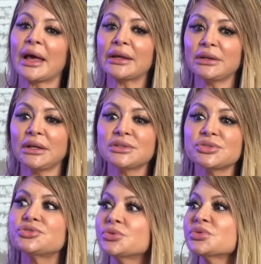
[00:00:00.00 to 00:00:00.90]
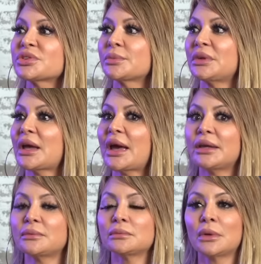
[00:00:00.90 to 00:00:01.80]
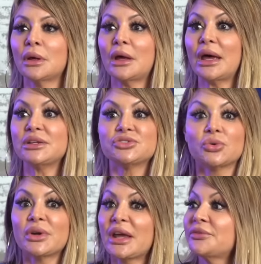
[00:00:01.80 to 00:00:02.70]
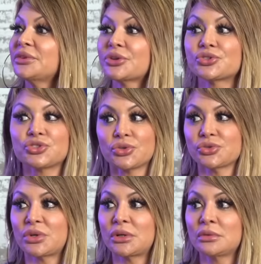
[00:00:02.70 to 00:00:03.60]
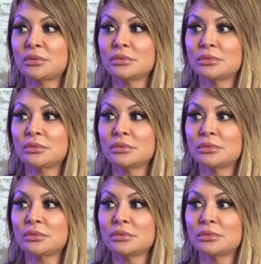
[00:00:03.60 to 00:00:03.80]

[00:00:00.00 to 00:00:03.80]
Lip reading: I need to do something. I don't have little children.